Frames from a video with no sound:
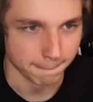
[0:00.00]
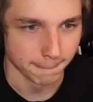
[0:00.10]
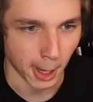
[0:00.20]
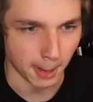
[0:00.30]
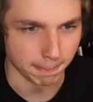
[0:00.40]

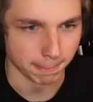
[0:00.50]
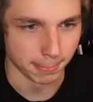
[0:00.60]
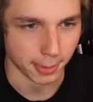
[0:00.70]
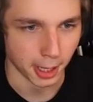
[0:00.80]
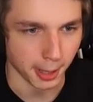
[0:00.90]
hup,
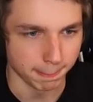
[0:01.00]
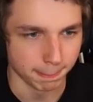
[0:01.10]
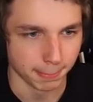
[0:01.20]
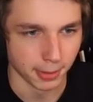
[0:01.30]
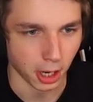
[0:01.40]
hup,
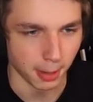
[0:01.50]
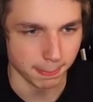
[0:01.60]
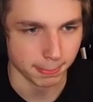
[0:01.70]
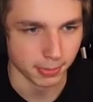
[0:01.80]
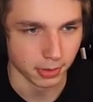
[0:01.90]
hup,
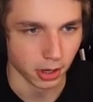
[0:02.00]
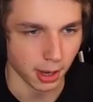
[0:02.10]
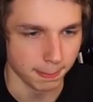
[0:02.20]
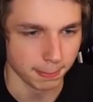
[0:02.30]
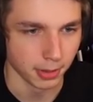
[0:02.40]
hup,
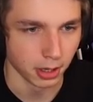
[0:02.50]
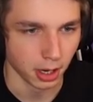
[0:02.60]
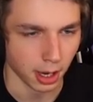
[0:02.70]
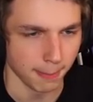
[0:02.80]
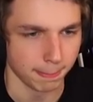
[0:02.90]

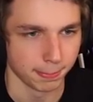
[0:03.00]
hup.